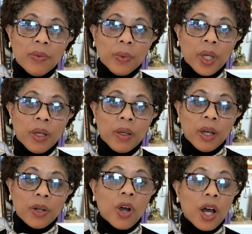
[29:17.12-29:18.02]

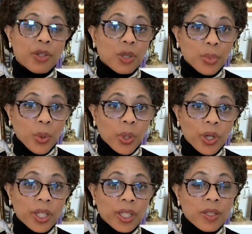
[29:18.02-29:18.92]
across the
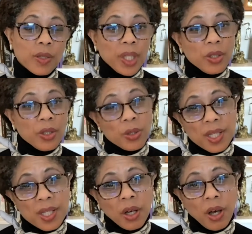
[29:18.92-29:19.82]
board, it's being
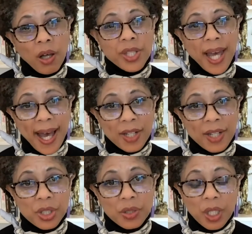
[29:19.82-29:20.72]
used as a call to
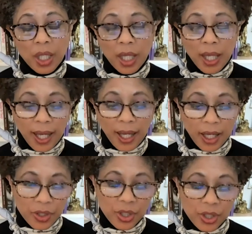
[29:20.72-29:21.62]
action
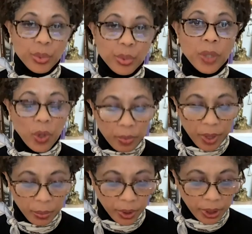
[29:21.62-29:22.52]
to bring
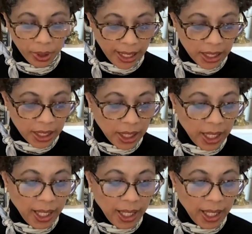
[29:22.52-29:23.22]
more people in.